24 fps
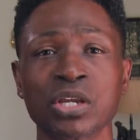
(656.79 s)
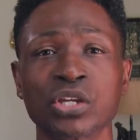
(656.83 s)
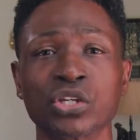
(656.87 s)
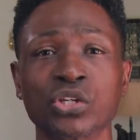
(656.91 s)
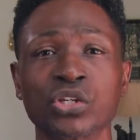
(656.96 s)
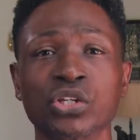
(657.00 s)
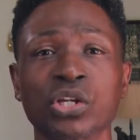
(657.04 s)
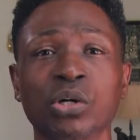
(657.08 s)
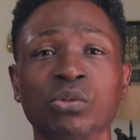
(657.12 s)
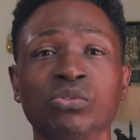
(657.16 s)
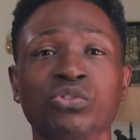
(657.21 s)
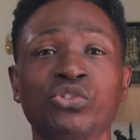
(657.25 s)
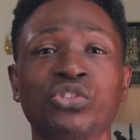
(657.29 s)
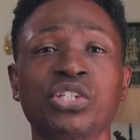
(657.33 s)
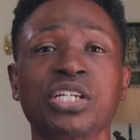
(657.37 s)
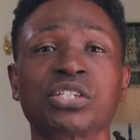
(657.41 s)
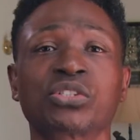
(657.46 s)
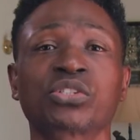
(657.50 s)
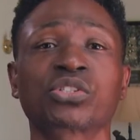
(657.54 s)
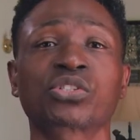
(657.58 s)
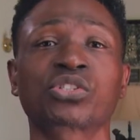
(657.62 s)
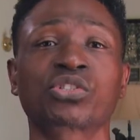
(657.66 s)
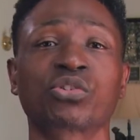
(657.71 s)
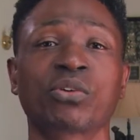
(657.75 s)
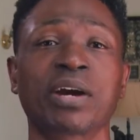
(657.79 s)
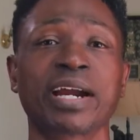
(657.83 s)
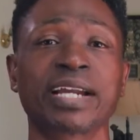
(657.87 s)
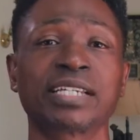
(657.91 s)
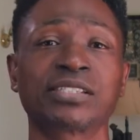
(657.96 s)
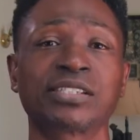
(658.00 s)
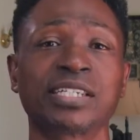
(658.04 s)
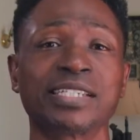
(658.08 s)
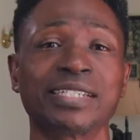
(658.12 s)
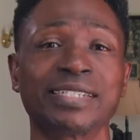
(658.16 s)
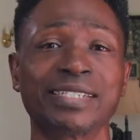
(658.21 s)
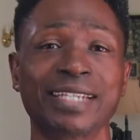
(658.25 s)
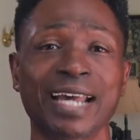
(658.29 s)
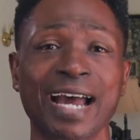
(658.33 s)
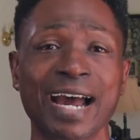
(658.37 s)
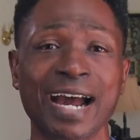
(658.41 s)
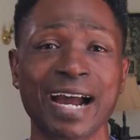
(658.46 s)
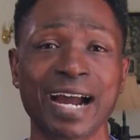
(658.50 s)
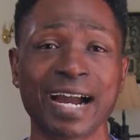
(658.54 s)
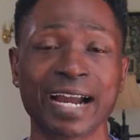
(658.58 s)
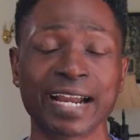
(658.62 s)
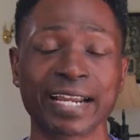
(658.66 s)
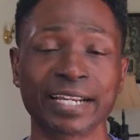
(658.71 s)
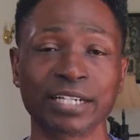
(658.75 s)
You know, Jesus Christ, He
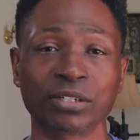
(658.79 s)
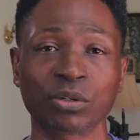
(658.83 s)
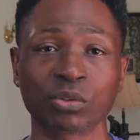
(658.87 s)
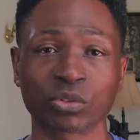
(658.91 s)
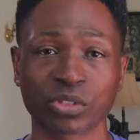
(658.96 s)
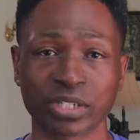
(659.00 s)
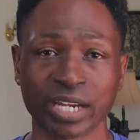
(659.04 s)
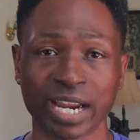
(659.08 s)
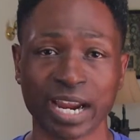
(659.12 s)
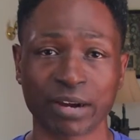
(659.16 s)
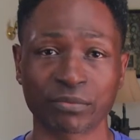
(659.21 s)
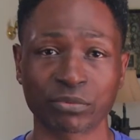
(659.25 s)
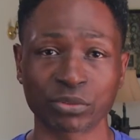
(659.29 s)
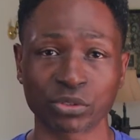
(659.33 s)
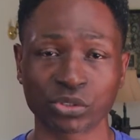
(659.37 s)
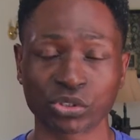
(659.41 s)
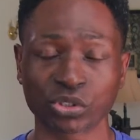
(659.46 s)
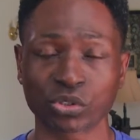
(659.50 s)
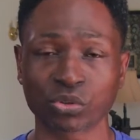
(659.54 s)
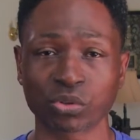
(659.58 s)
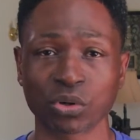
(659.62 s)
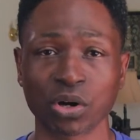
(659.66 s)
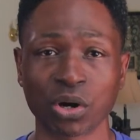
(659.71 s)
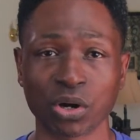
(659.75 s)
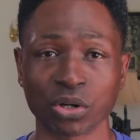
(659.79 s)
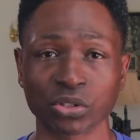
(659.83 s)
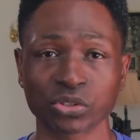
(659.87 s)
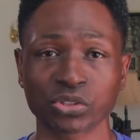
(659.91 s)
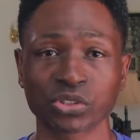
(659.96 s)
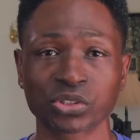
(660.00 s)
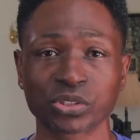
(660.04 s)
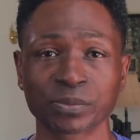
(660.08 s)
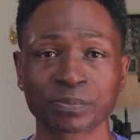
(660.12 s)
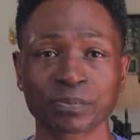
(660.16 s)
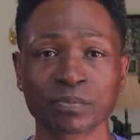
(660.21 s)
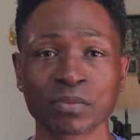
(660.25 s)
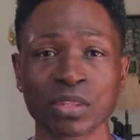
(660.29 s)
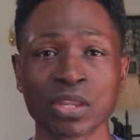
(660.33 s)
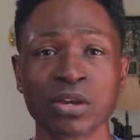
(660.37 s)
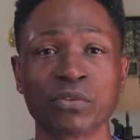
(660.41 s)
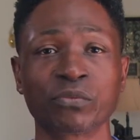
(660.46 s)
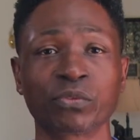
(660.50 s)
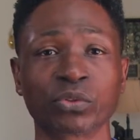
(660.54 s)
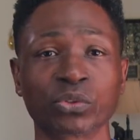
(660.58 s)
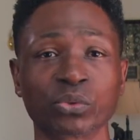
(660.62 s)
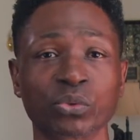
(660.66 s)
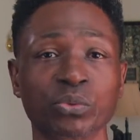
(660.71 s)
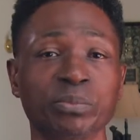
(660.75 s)
died on Calvary's cross
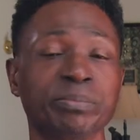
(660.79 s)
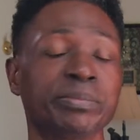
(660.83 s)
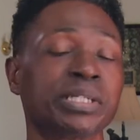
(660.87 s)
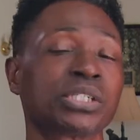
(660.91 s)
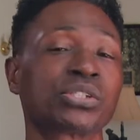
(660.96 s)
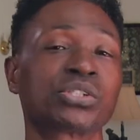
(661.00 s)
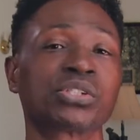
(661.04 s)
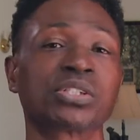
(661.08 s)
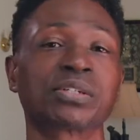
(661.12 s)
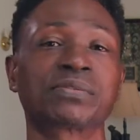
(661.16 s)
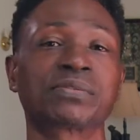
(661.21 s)
for the remission